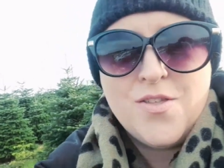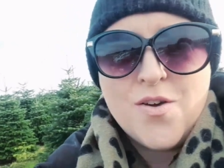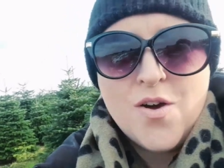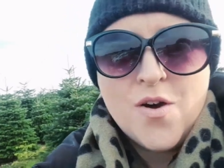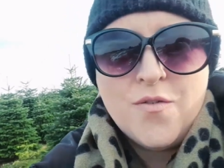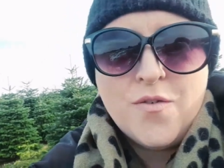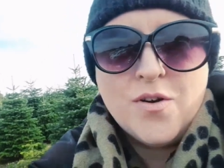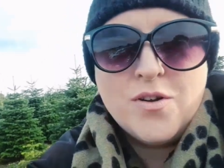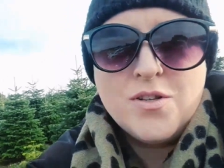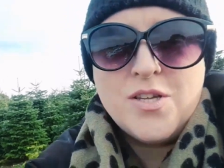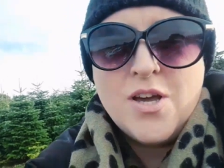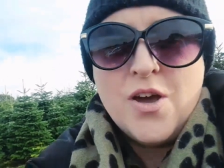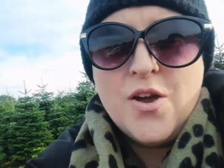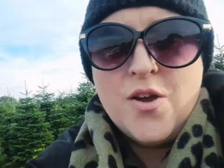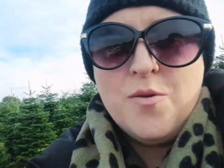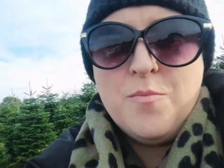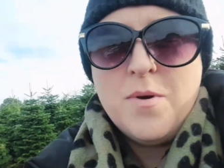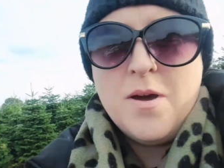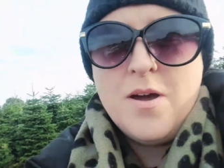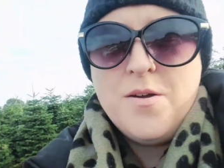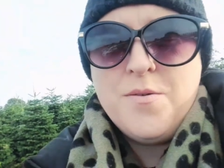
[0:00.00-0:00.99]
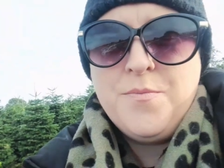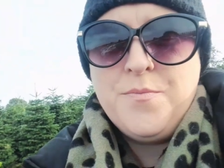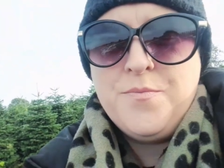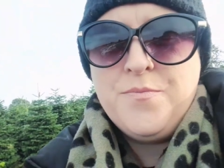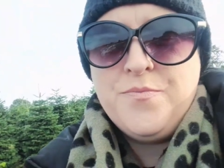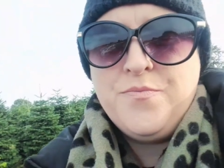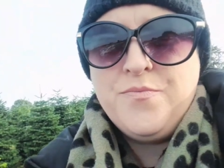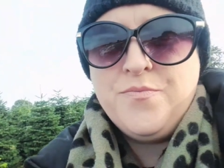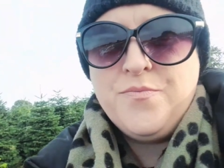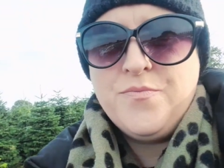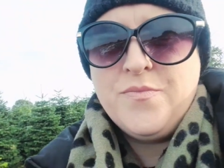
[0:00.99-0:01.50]
of October
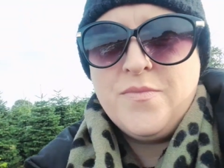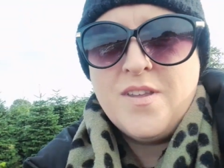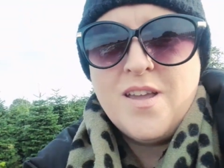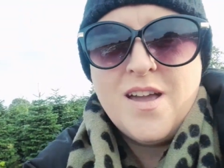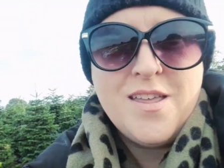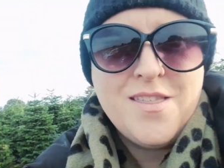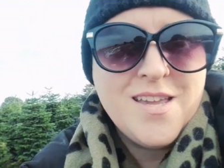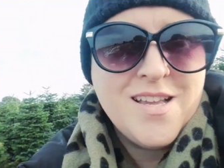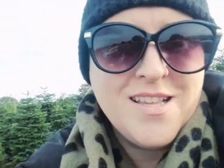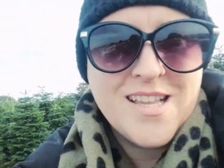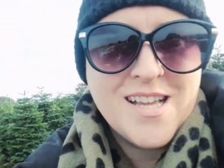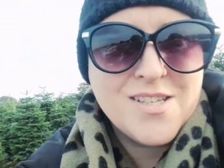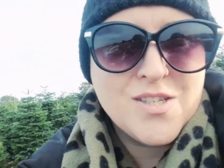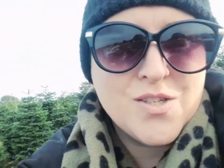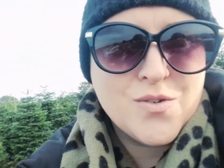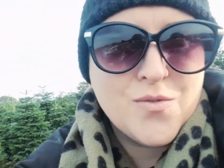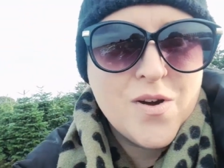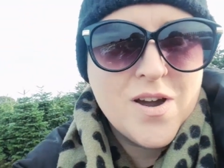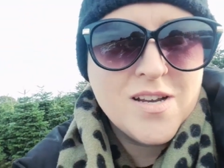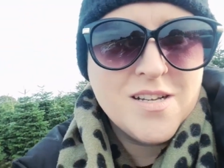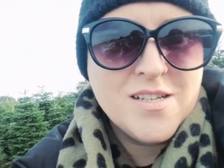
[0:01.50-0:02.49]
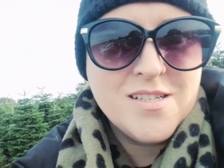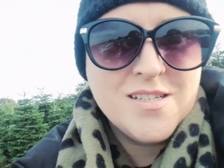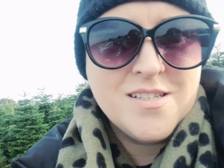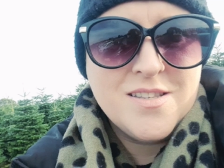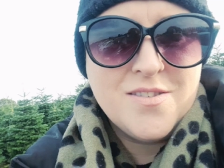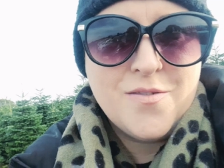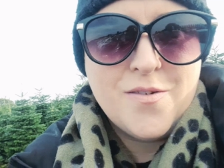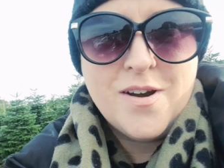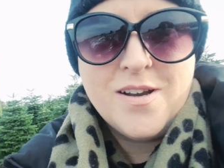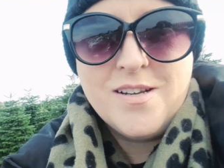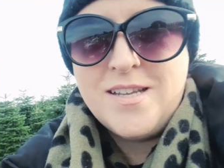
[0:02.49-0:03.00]
I think that's the right
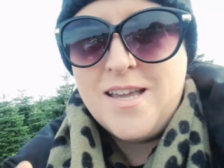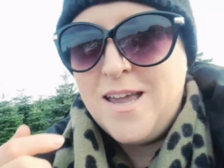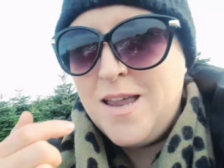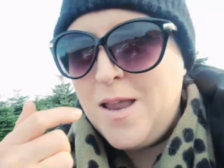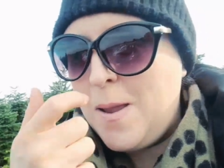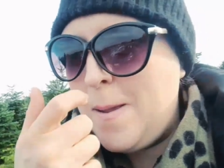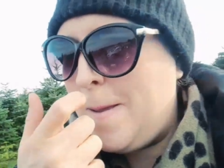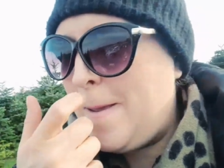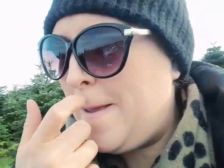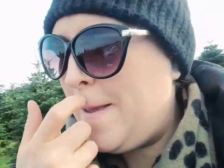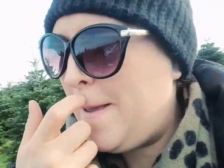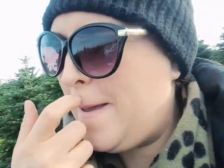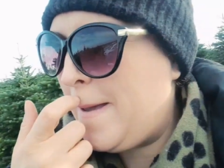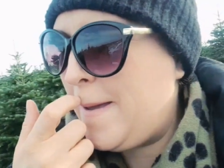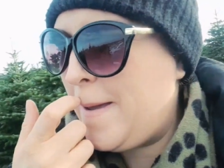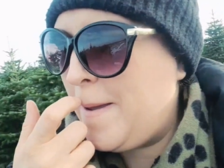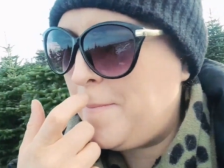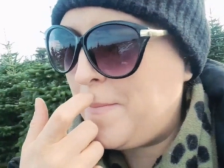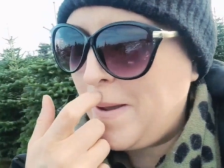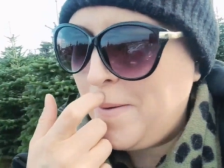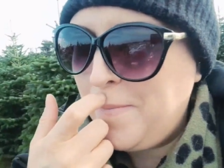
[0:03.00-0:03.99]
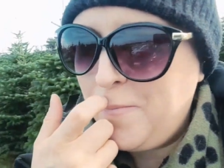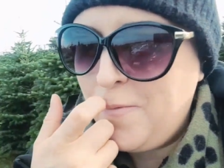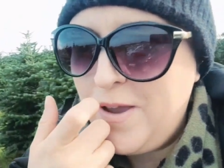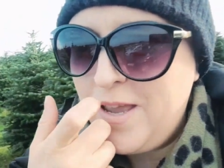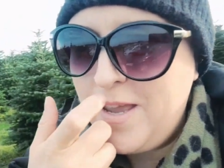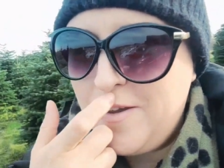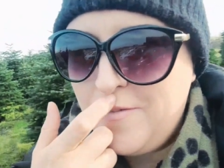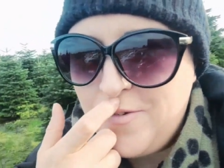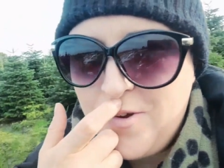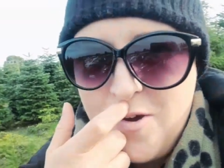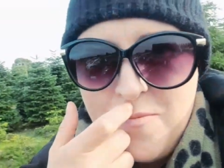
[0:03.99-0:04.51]
the right date um, and
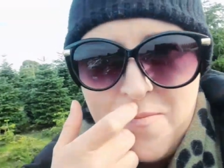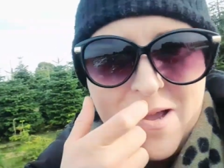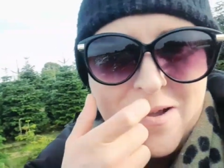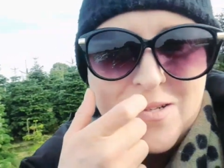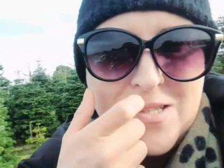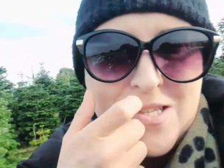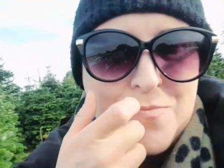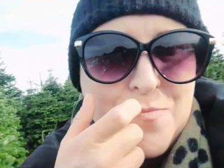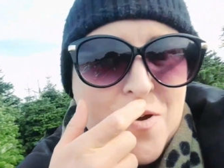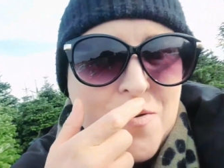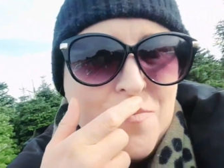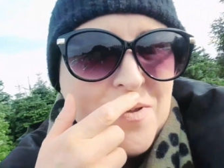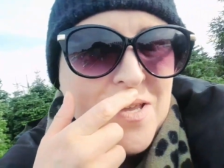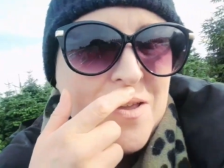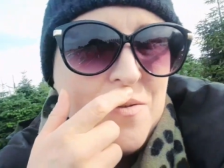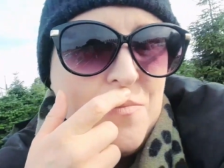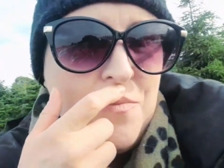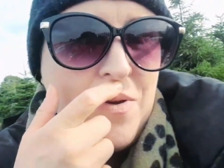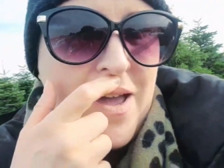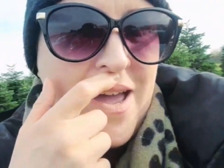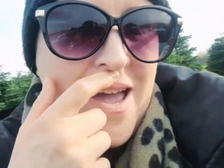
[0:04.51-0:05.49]
we have come out to the pumpkin